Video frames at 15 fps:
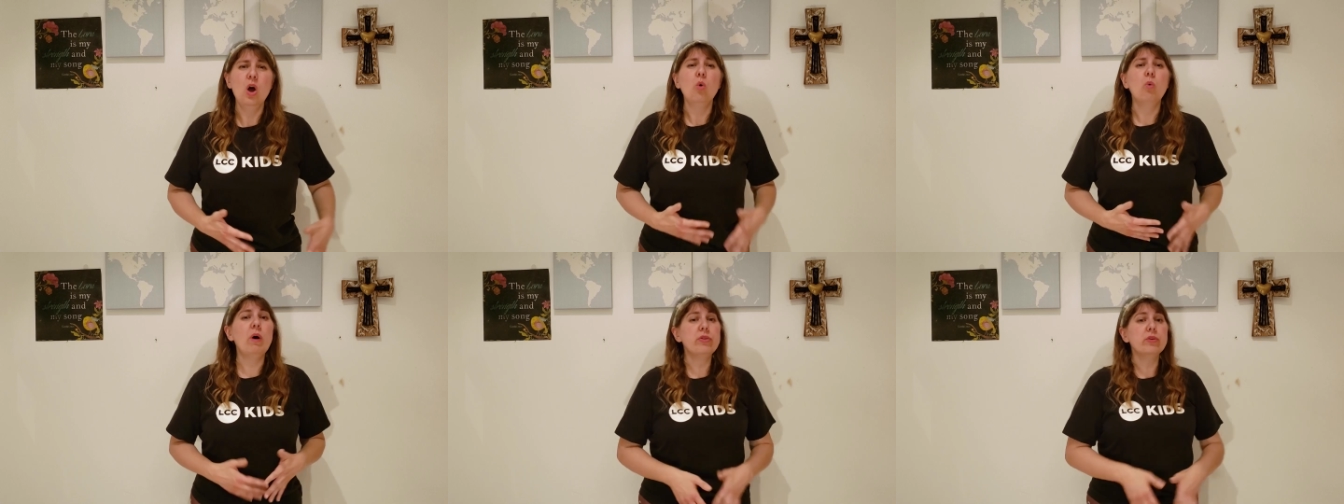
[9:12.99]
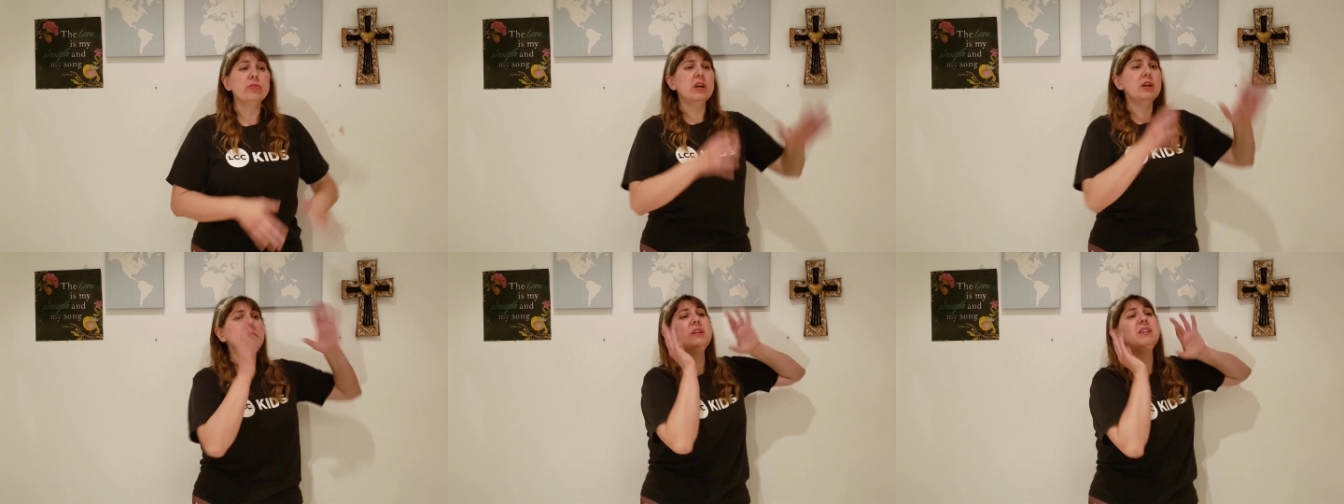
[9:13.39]
whether
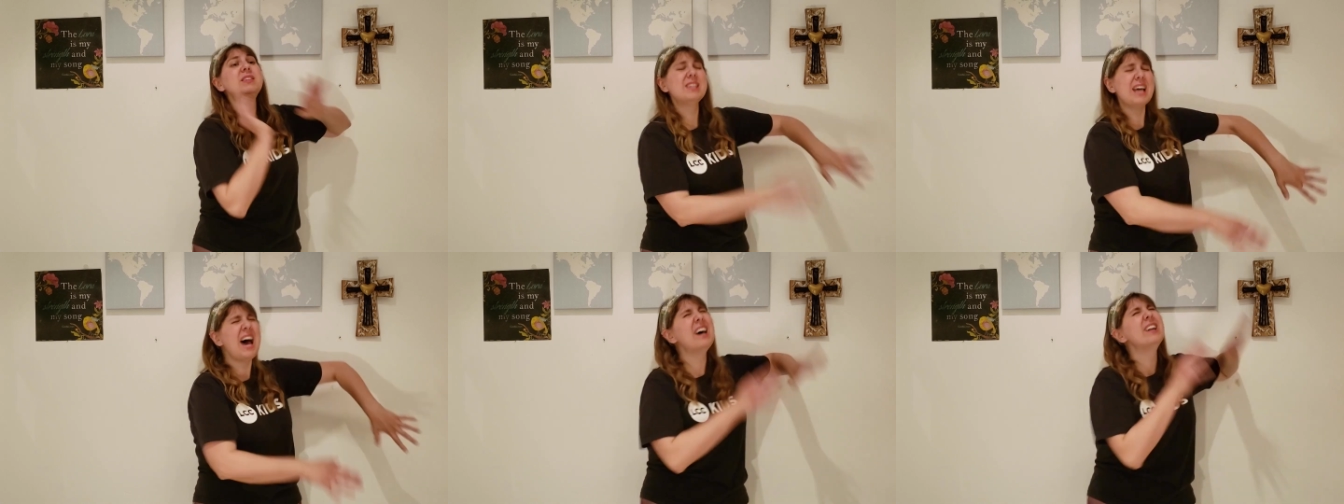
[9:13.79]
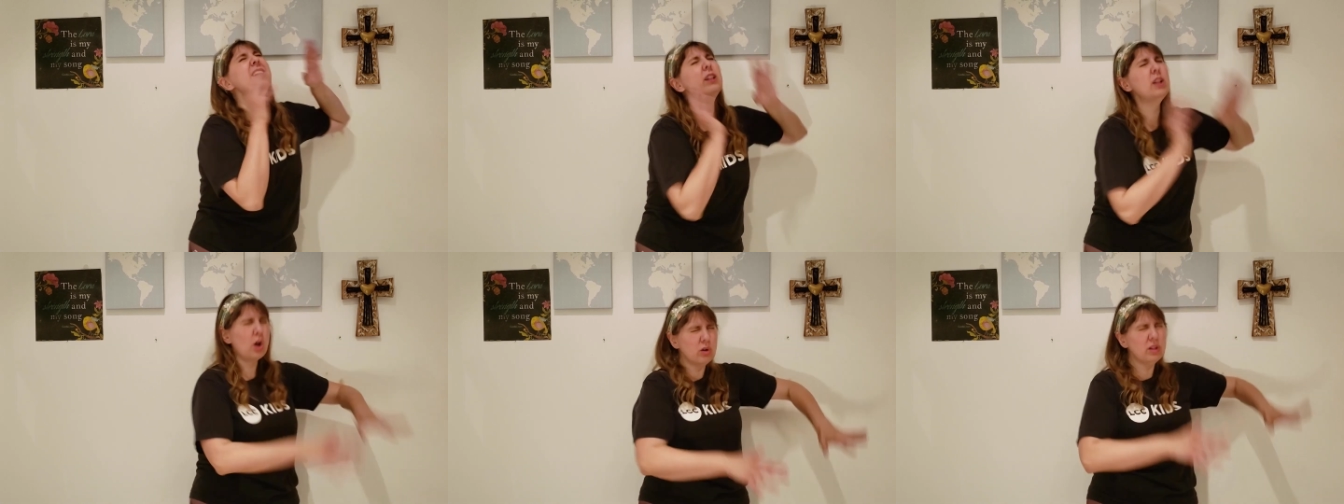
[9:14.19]
they be sad
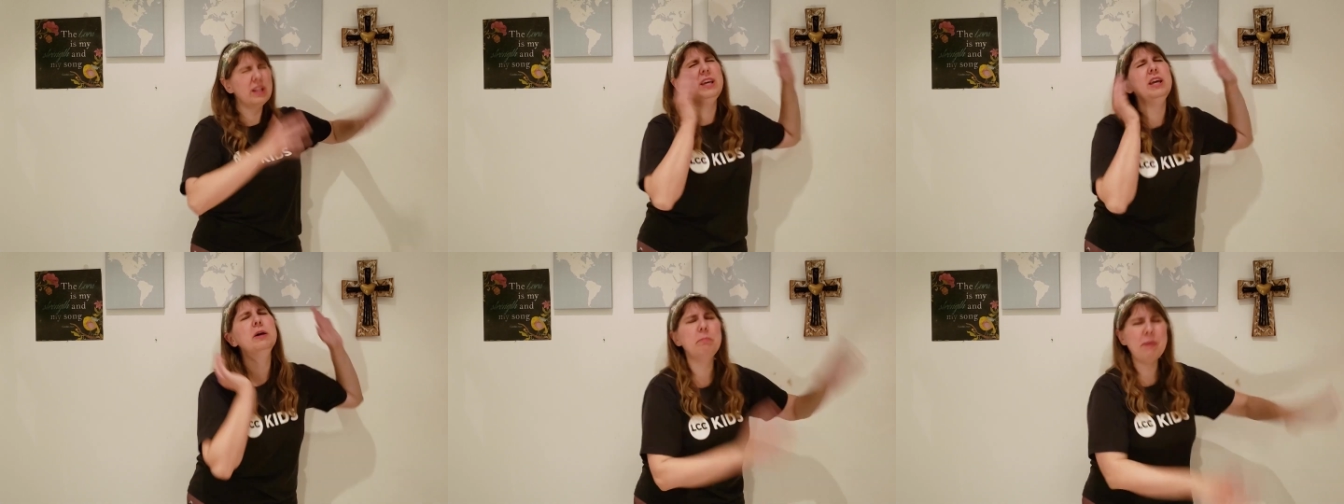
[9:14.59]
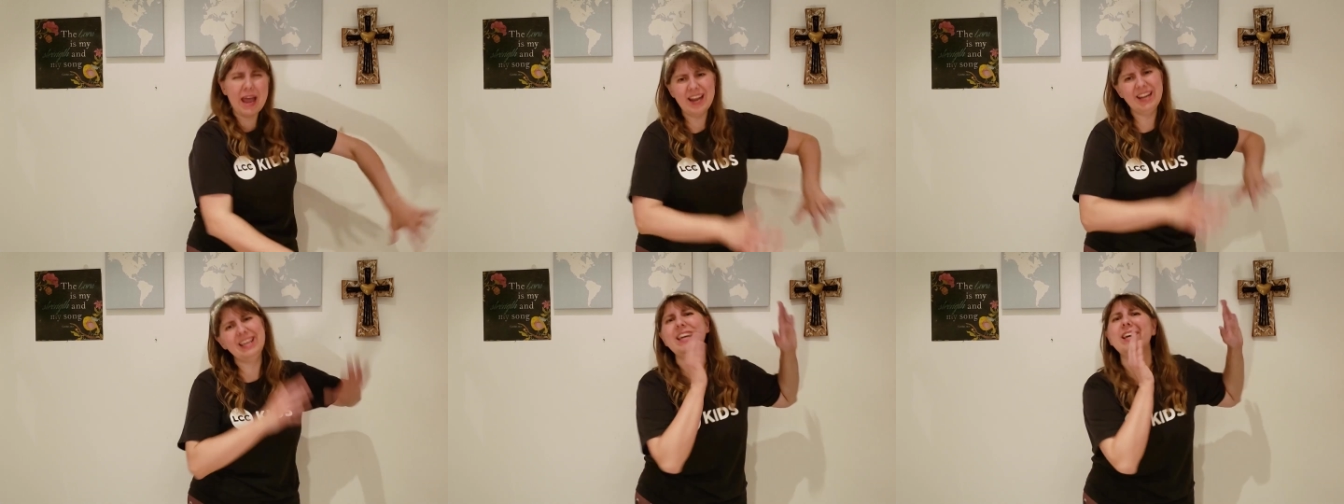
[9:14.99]
and lonely and
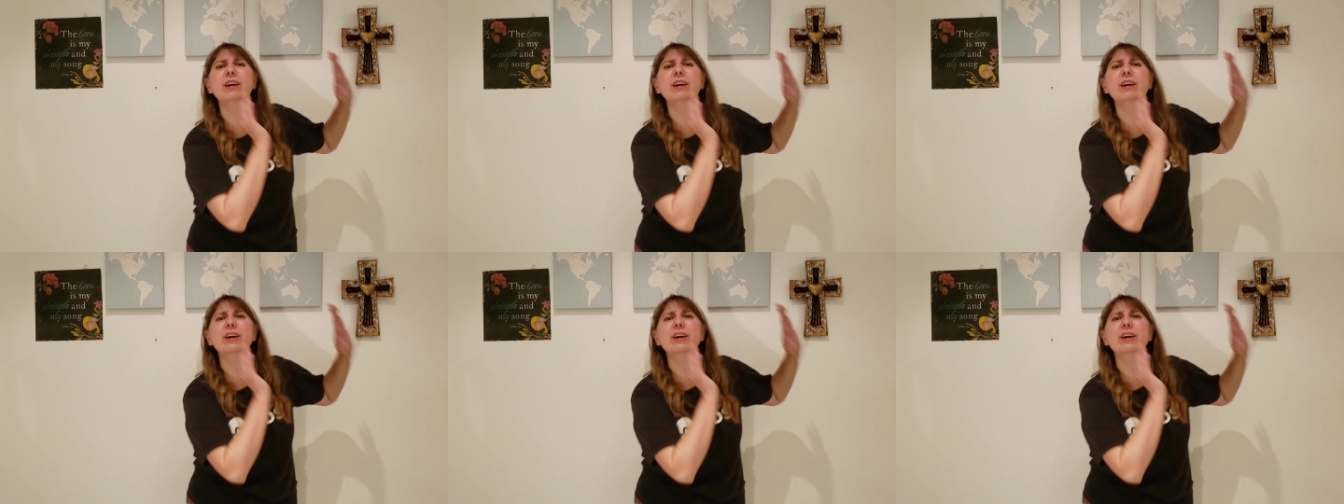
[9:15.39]
panicking